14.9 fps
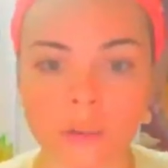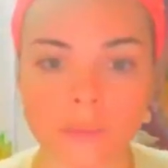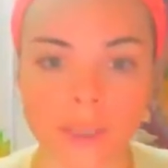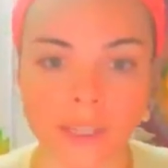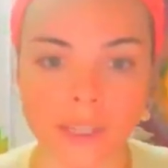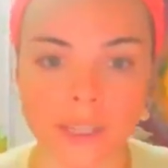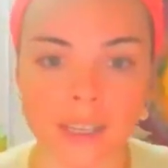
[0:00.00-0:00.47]

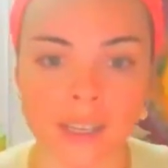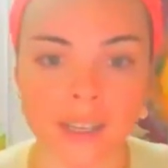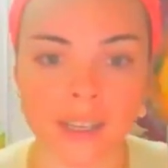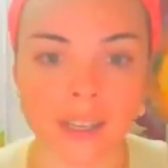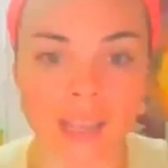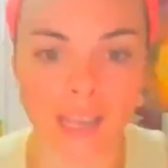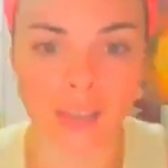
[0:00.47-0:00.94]
a
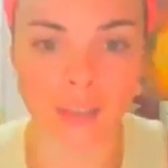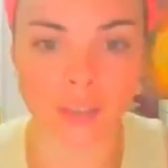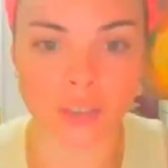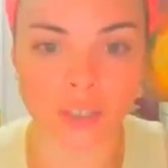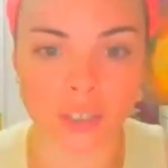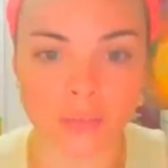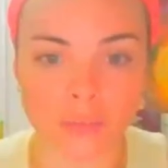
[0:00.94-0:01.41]

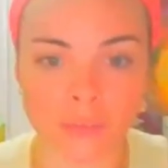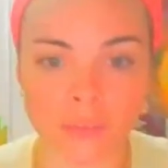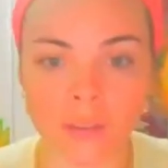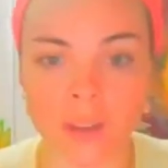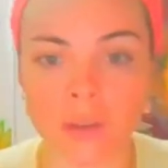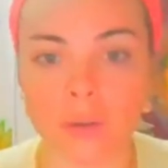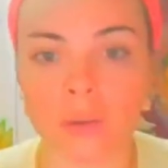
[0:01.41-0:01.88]
energy
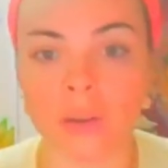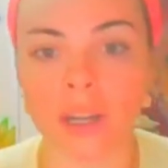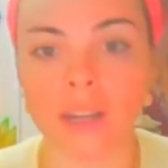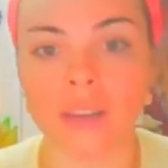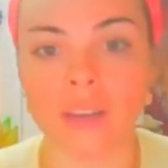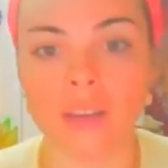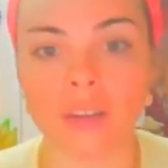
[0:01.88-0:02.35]
flow,
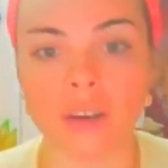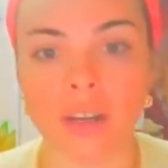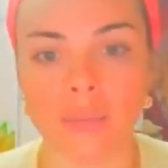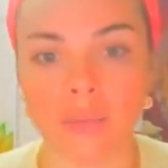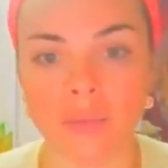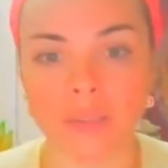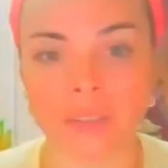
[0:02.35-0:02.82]
and then you're
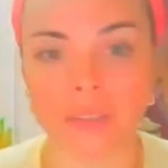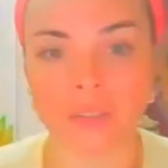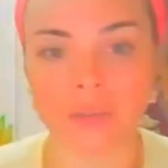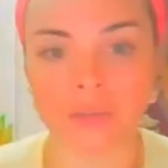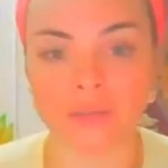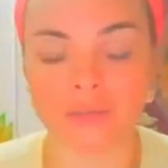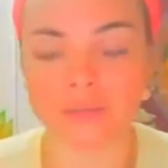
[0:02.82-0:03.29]
able to